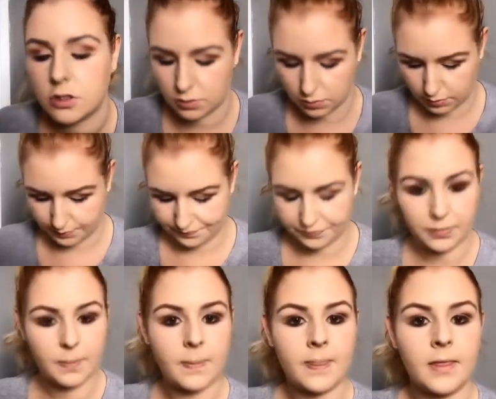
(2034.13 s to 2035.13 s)
So
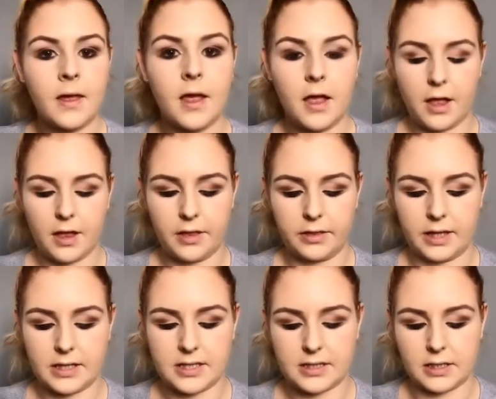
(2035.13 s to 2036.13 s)

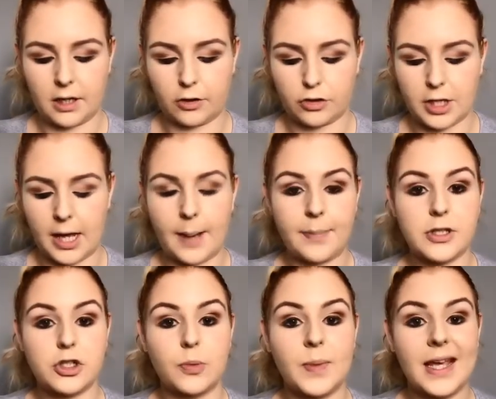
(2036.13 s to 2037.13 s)
this is another tip.
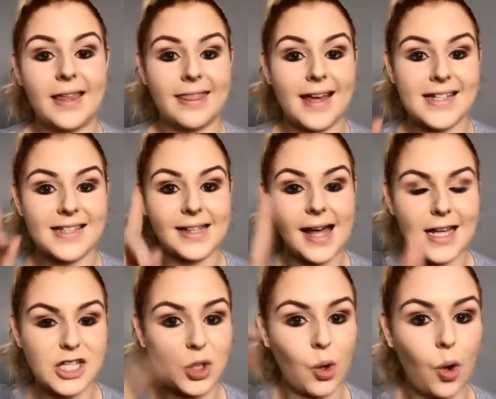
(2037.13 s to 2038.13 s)
To make this
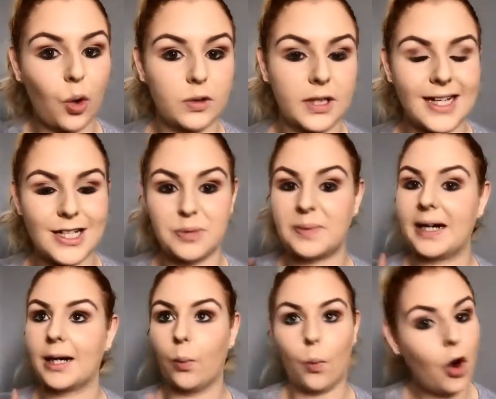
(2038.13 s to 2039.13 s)
last all day, no
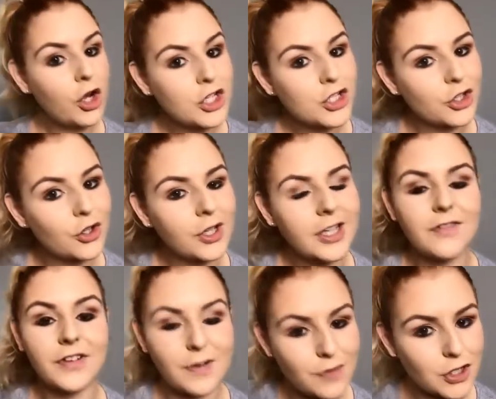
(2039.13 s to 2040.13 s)
matter what you do,
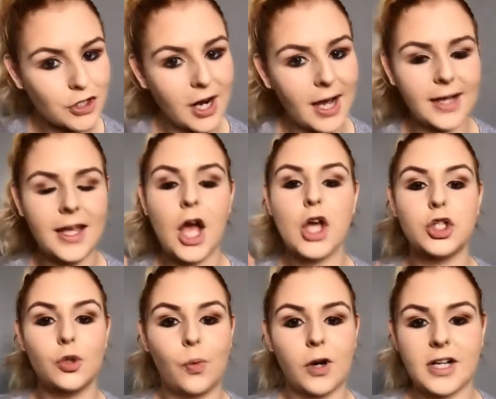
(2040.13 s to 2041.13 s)
even if you cry,
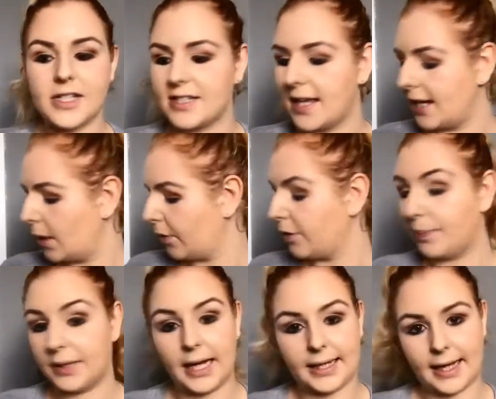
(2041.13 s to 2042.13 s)
you want to set it
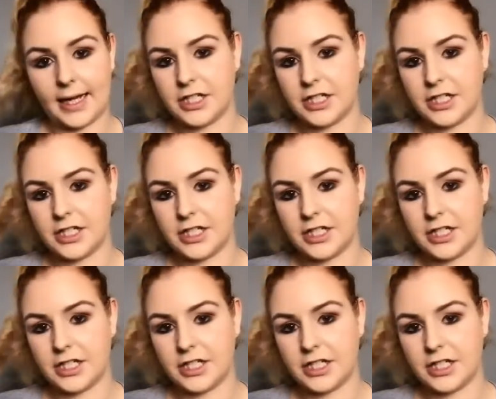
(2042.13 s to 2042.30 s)
with black